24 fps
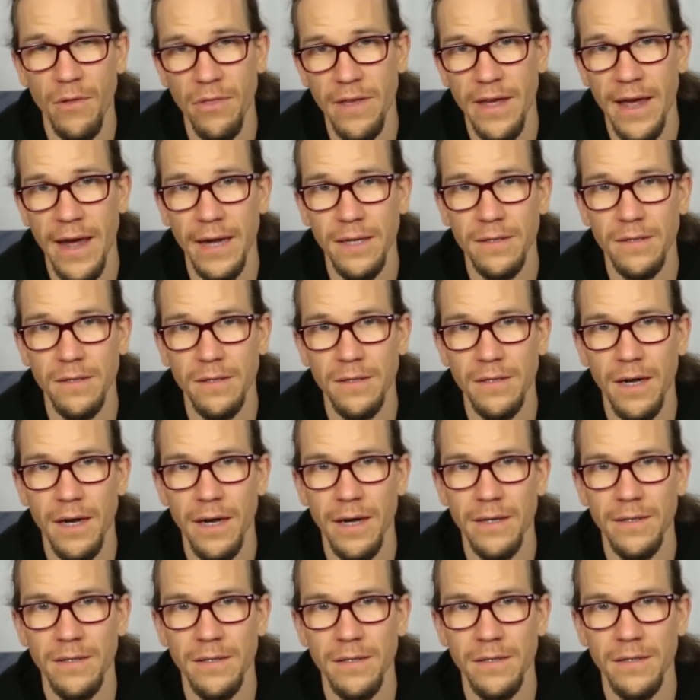on the
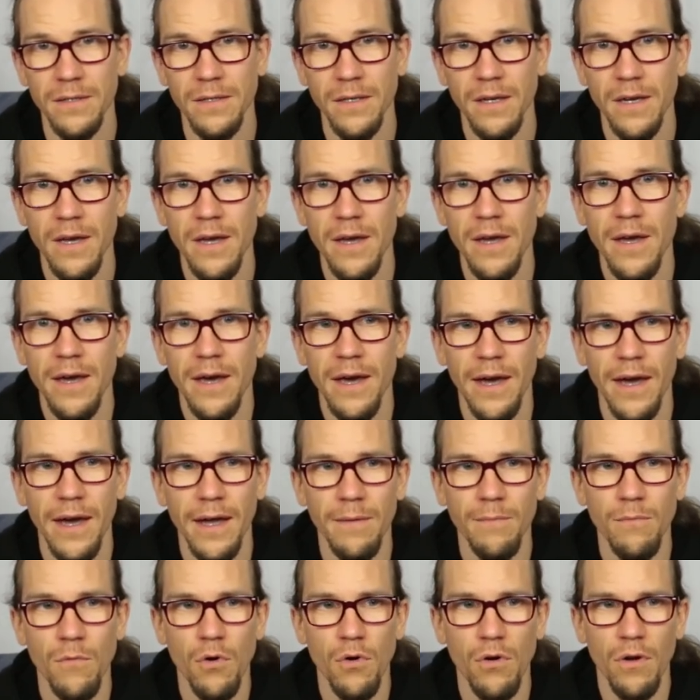exercises
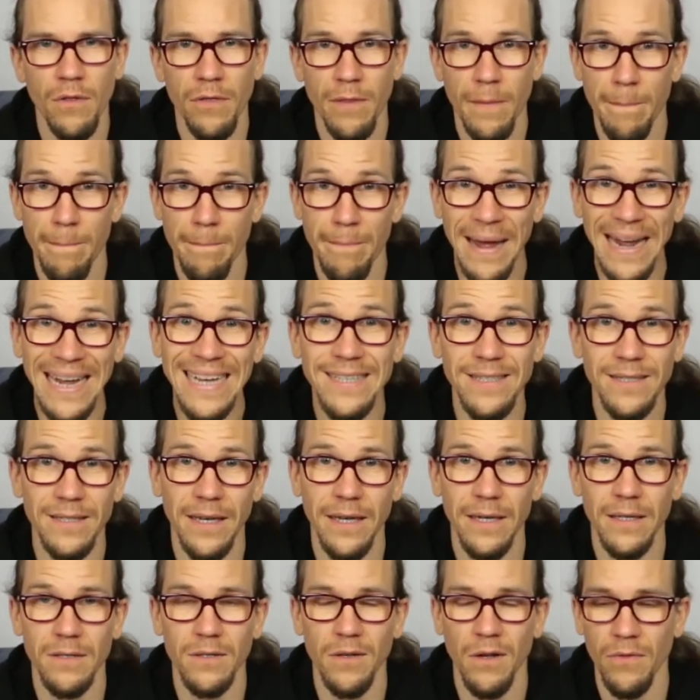and more on the
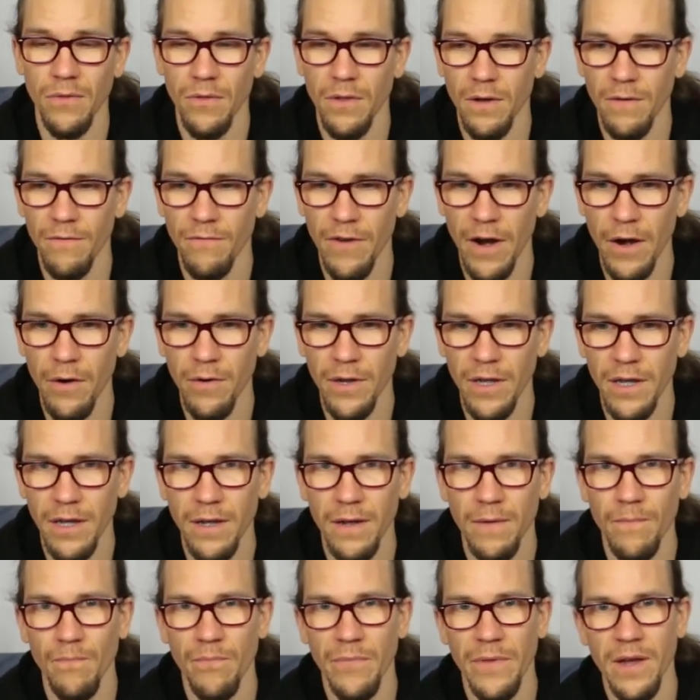basics, on the
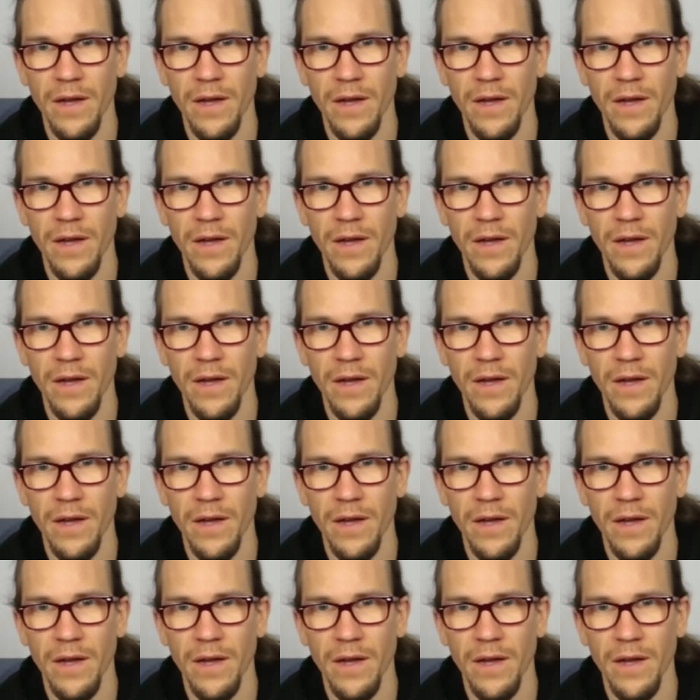very